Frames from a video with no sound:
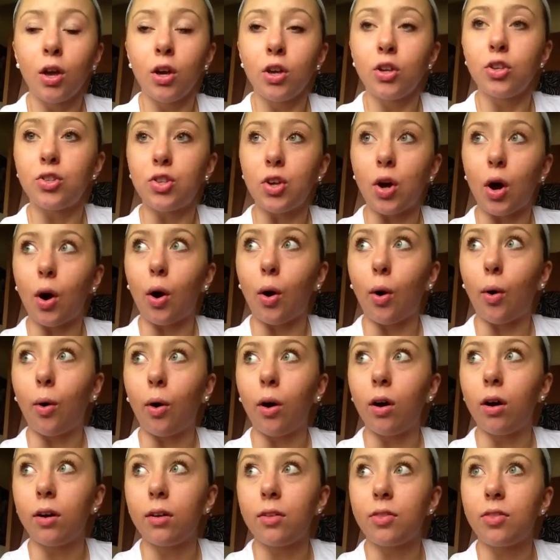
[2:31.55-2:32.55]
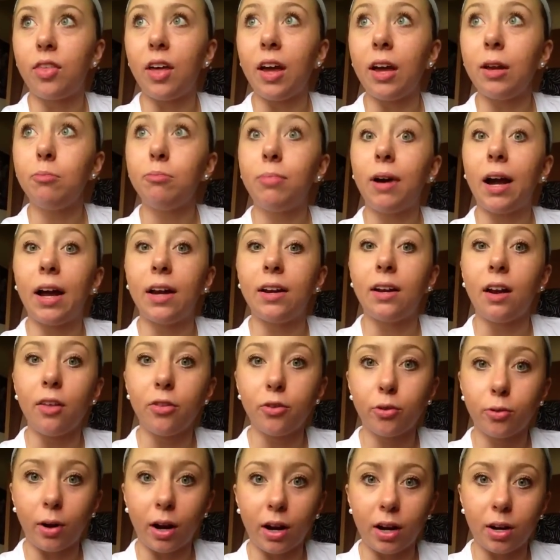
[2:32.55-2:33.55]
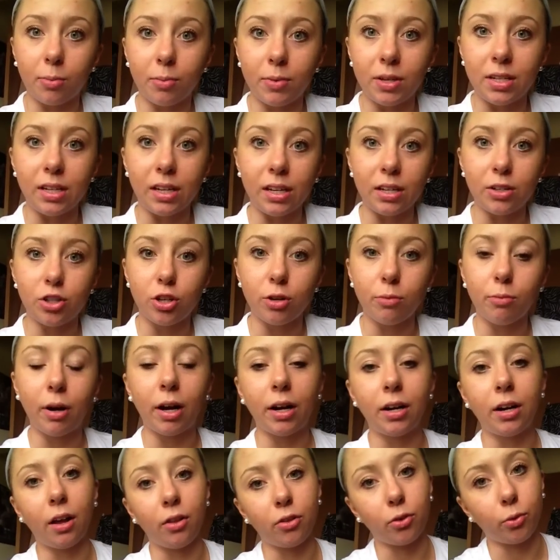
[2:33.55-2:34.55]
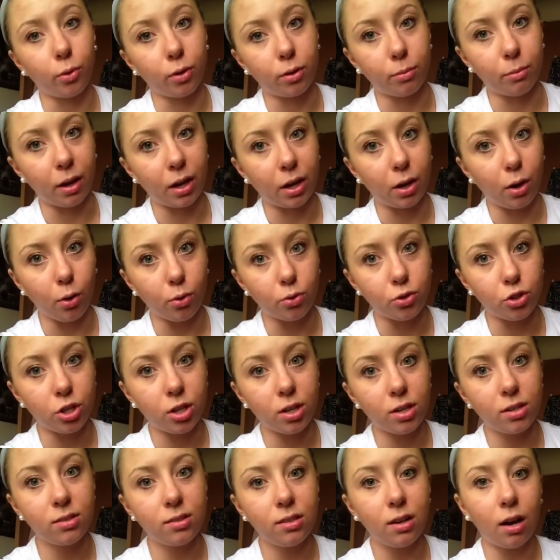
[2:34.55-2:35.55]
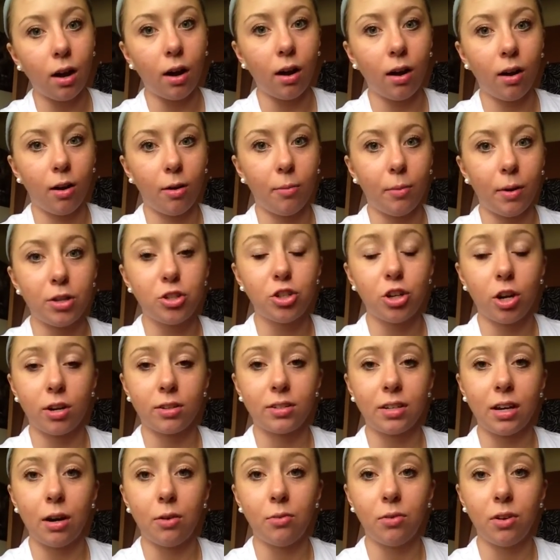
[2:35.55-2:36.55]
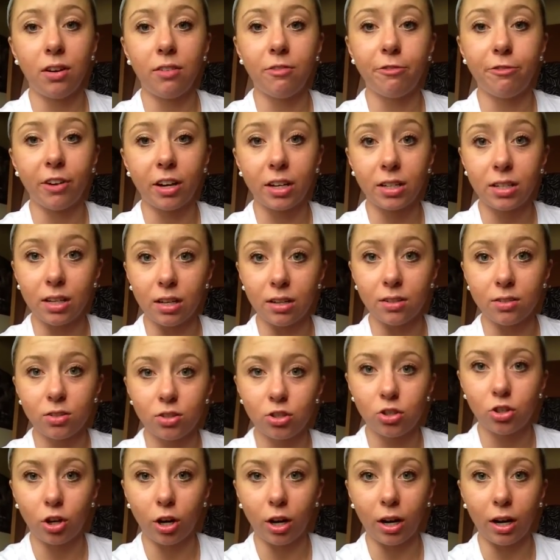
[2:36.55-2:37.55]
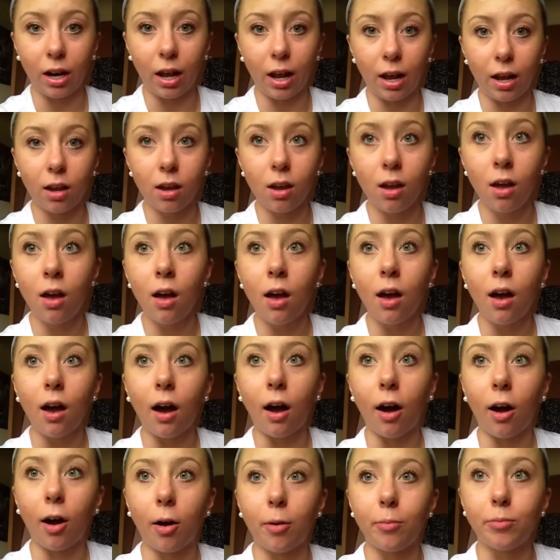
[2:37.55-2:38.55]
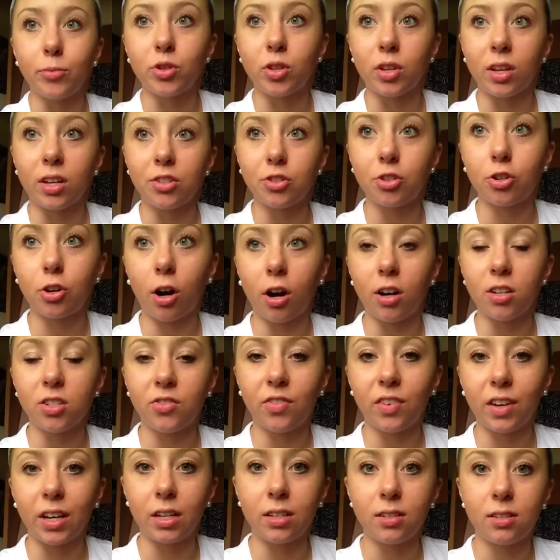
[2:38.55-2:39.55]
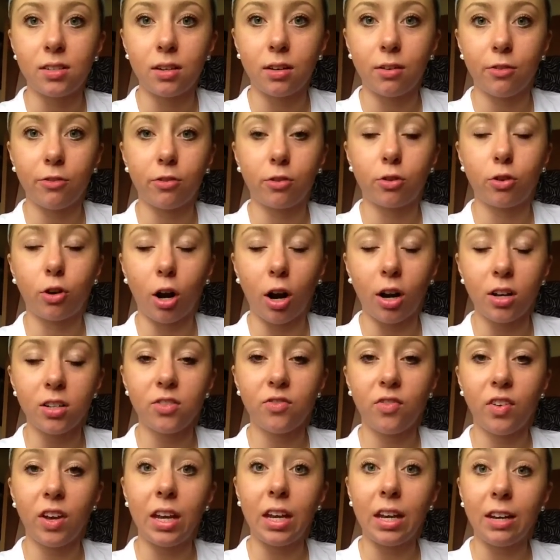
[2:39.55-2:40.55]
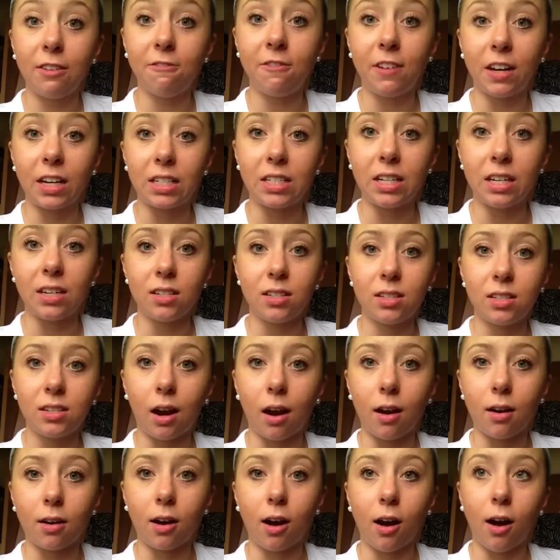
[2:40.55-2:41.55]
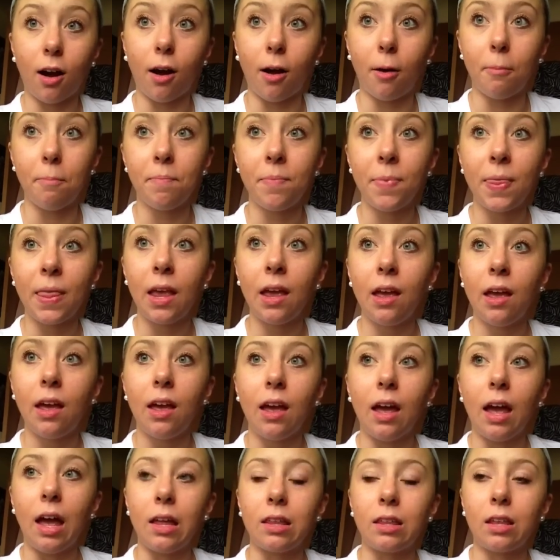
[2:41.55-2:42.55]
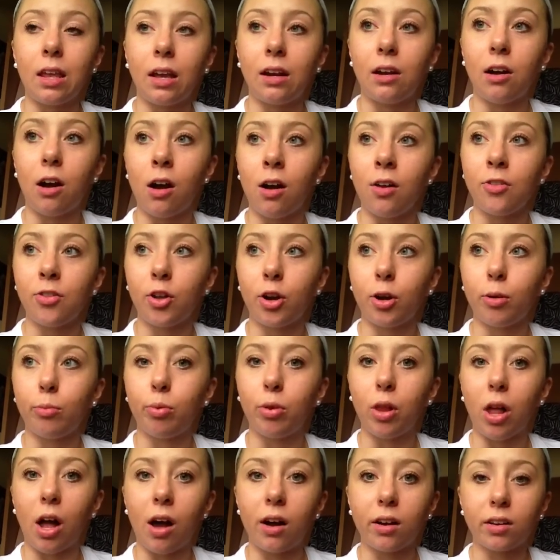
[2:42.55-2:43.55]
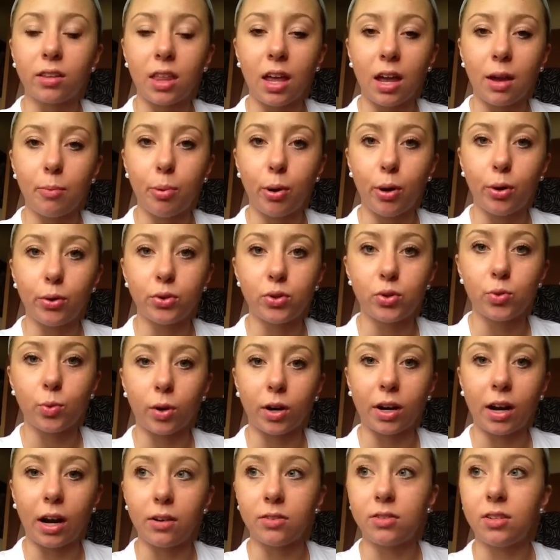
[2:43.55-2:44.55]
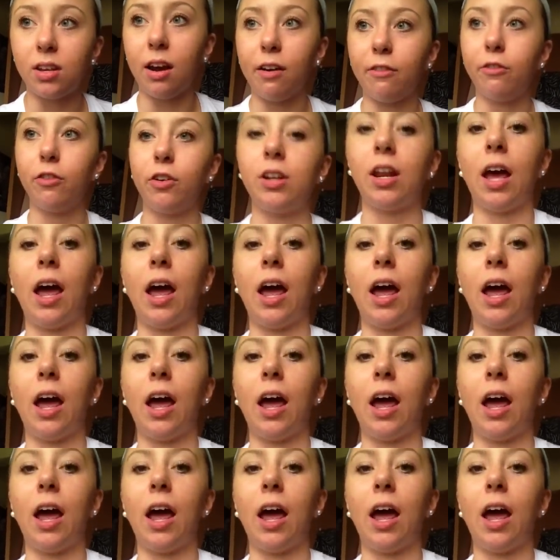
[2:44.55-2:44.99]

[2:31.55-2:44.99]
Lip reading: So then by another recommendation, by another one of my coaches, I checked out Invictus training. So that's CrossFitInvictus.com. And then on their blog, they post workouts every